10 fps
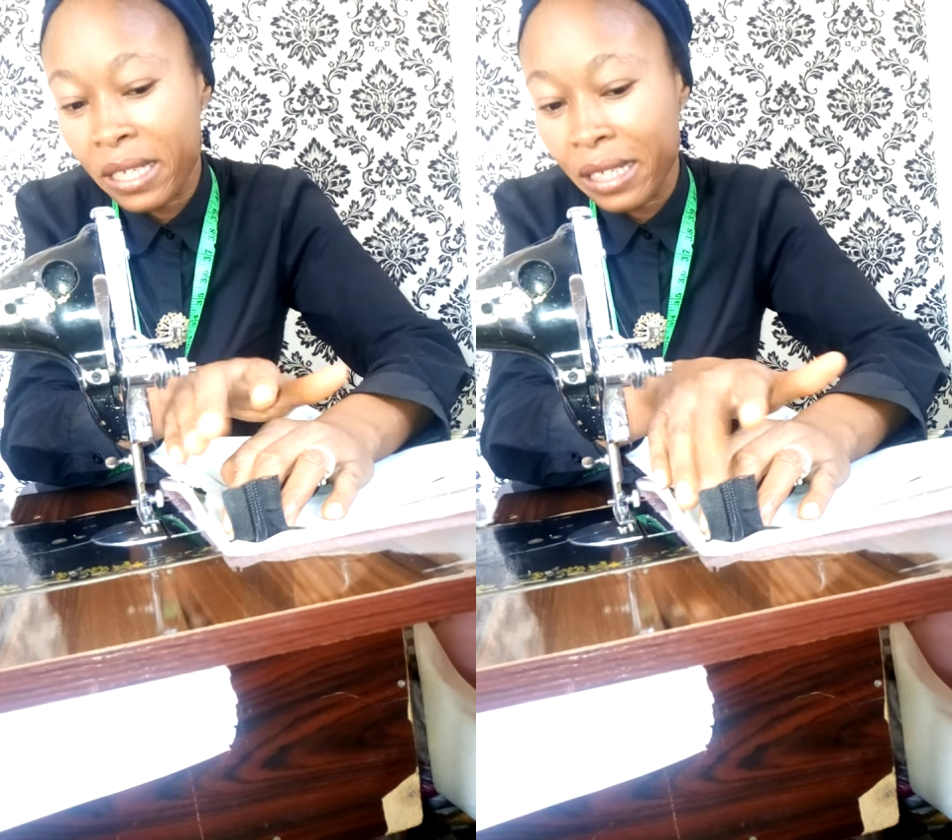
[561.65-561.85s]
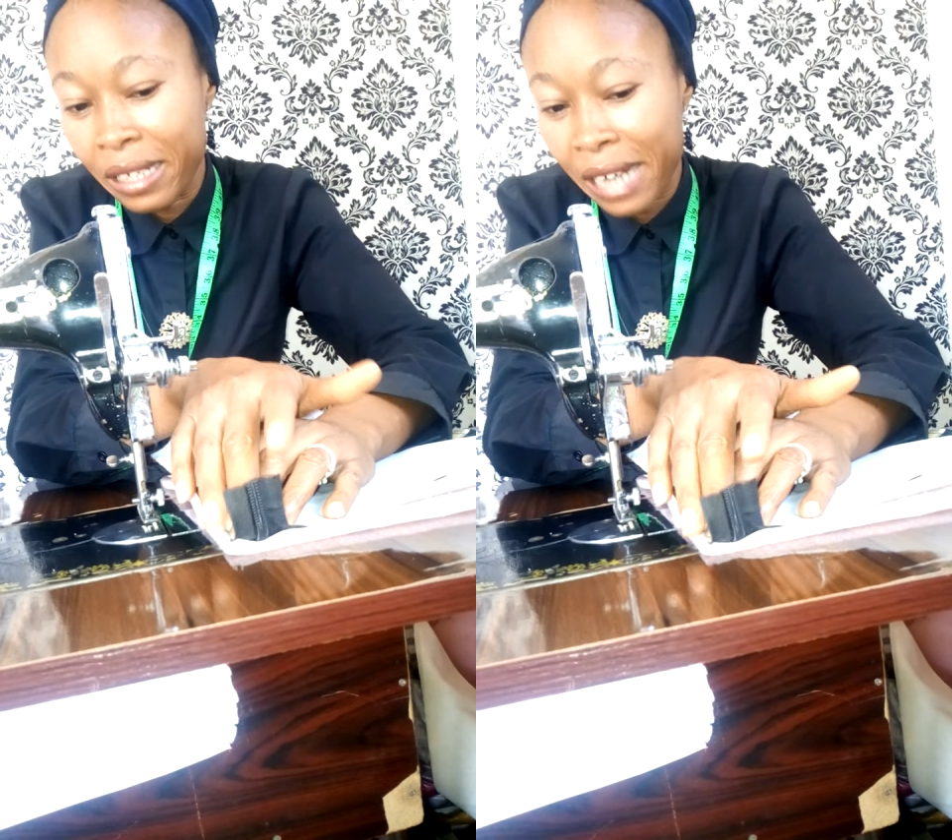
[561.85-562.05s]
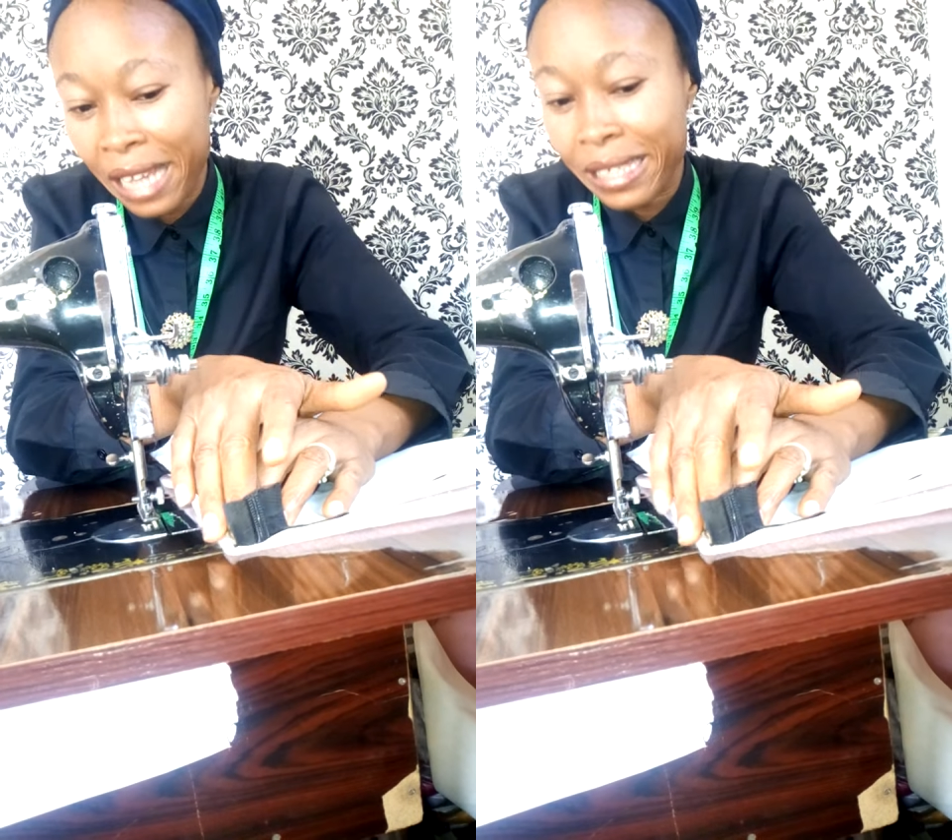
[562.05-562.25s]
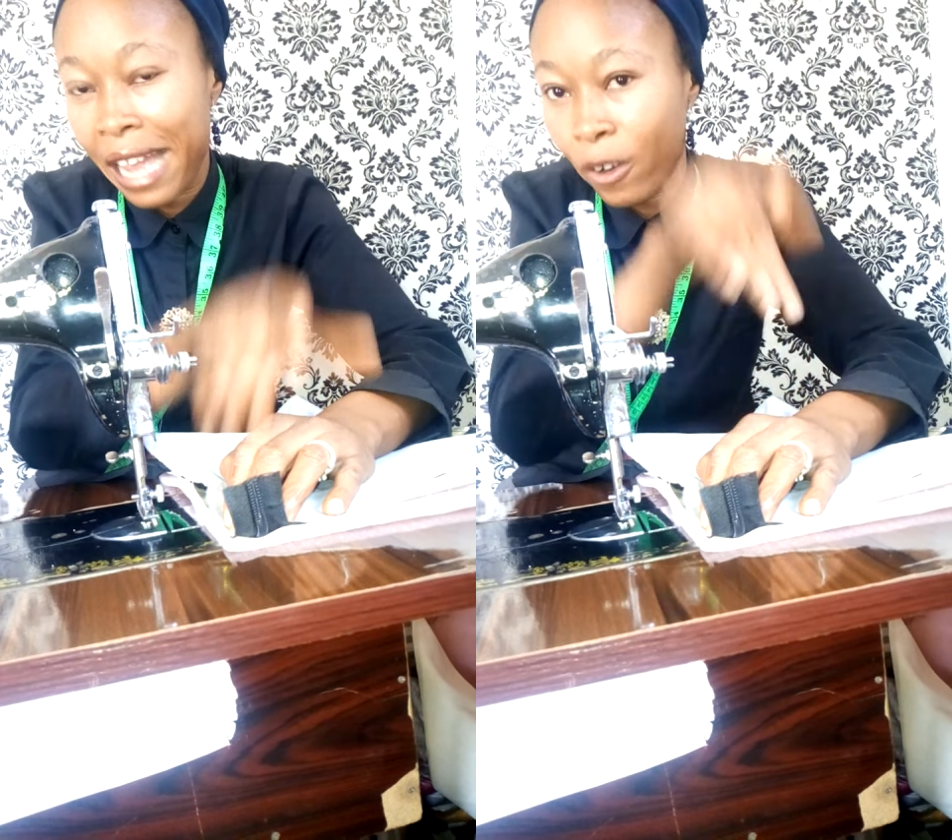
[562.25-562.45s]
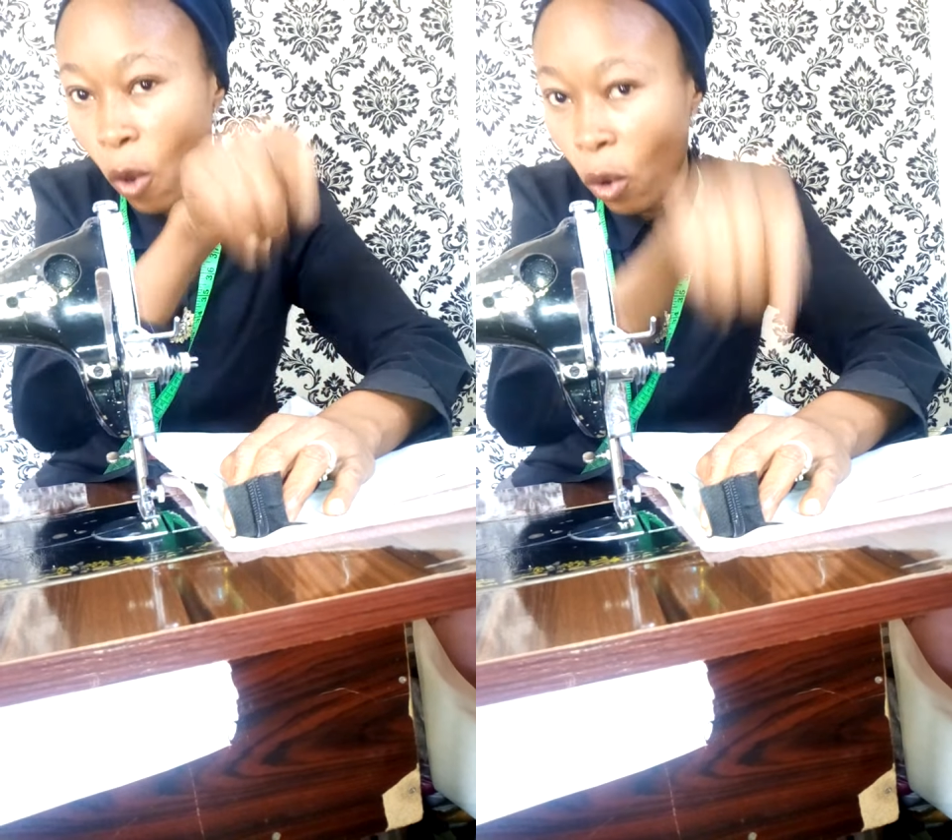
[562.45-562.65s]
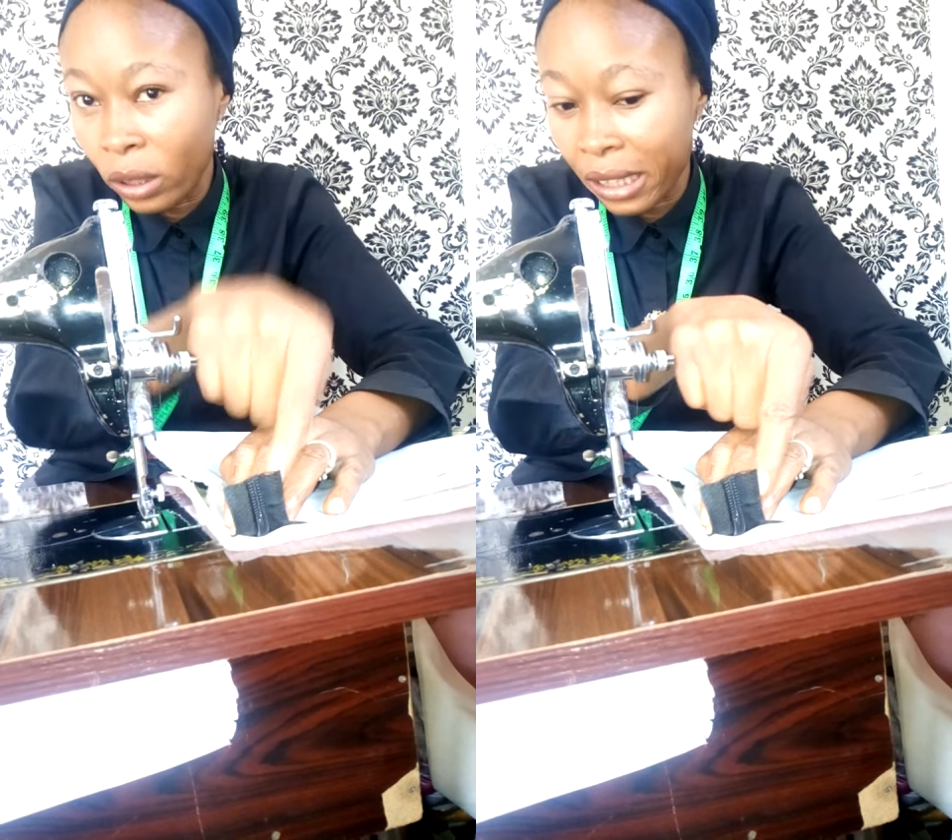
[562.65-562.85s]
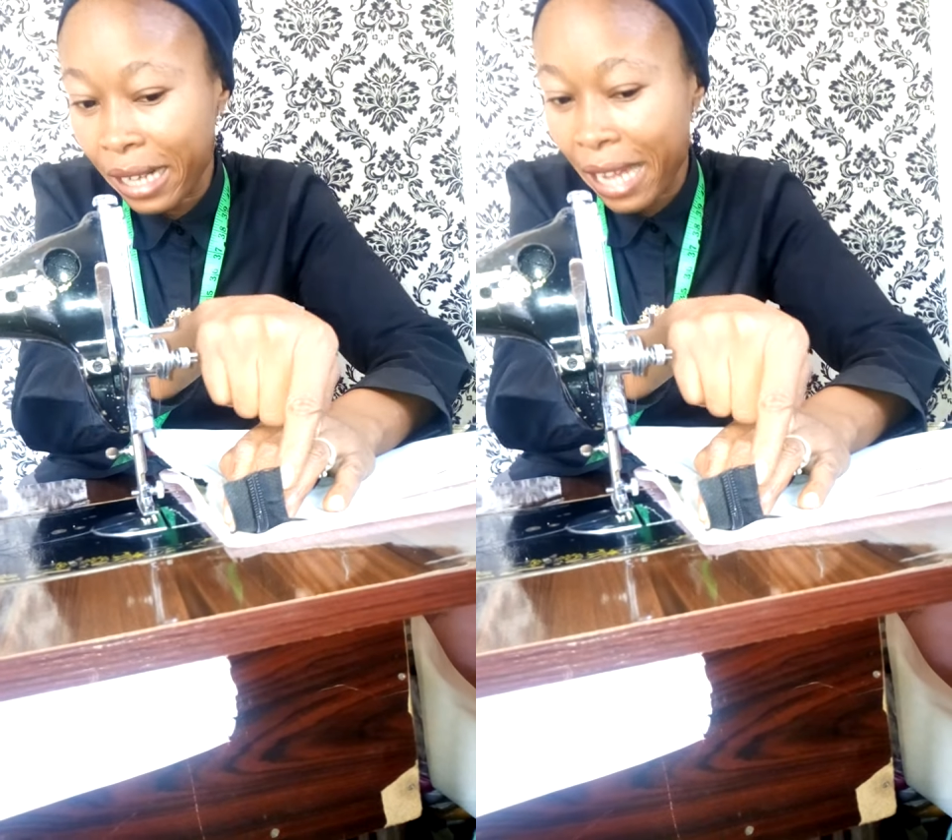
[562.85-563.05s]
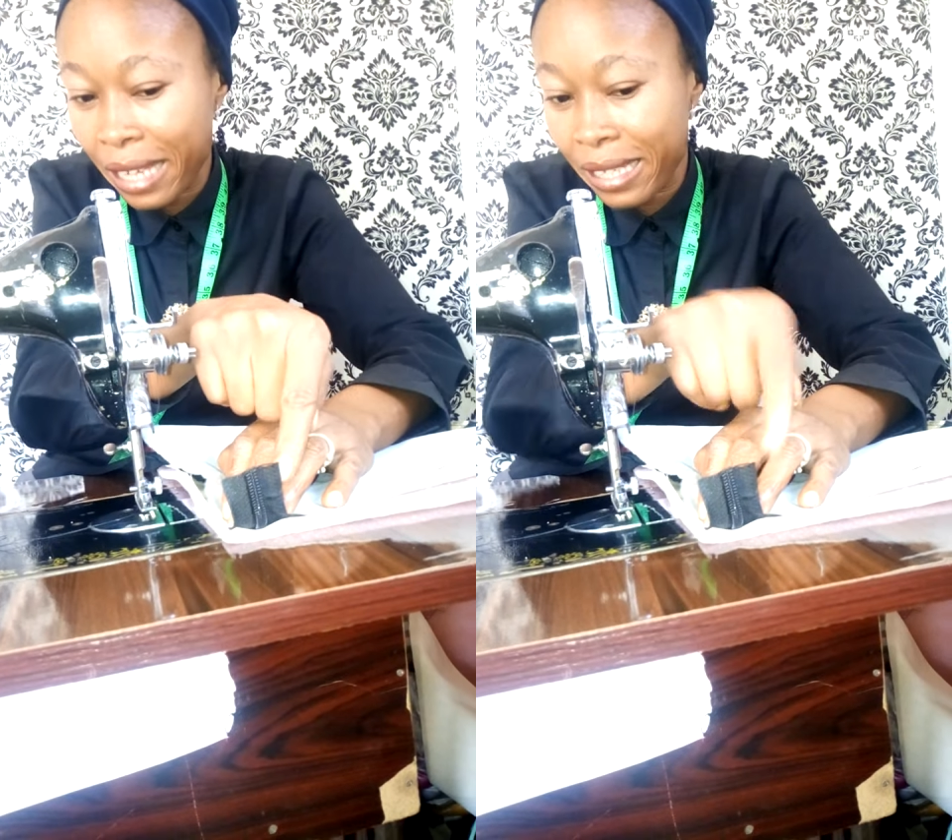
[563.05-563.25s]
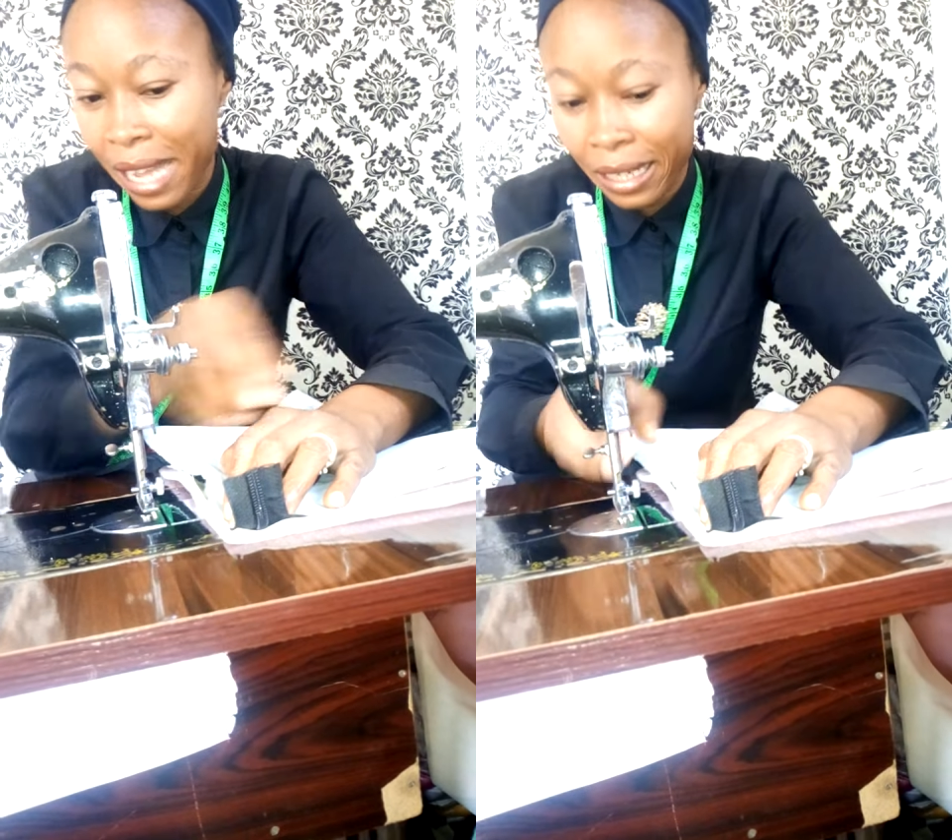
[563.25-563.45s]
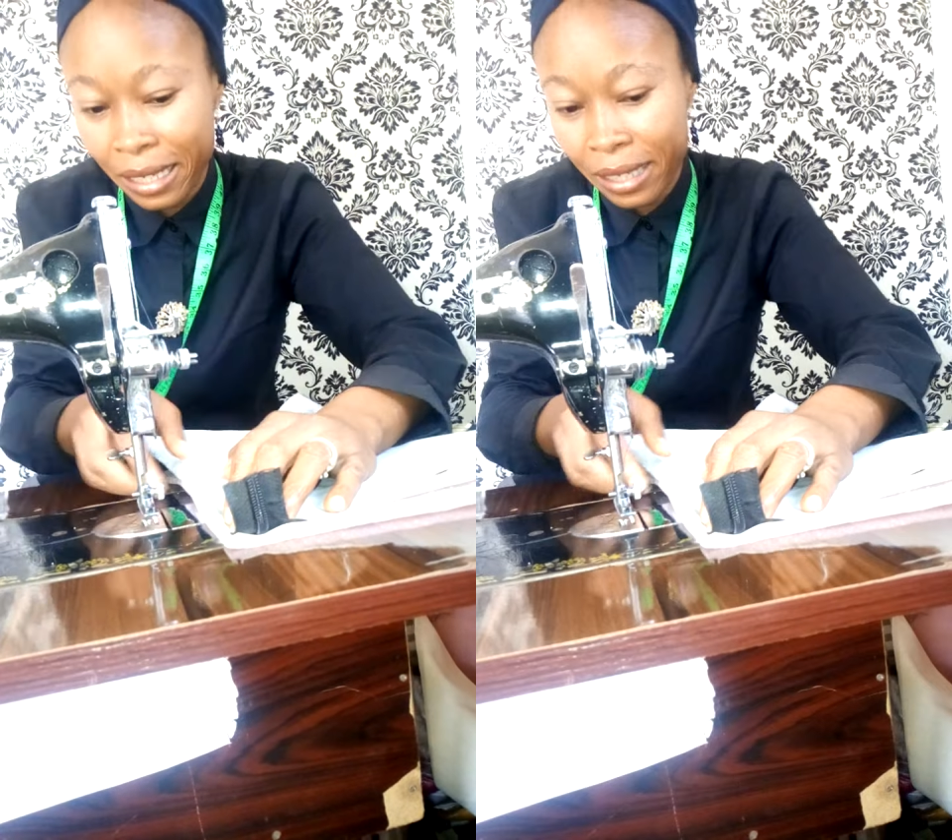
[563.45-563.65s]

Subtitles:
the right side on the right side.